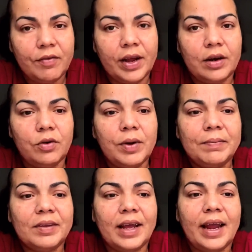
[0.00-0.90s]
regular
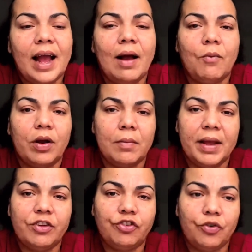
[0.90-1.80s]
website i want to
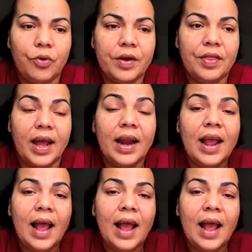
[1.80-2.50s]
make sure that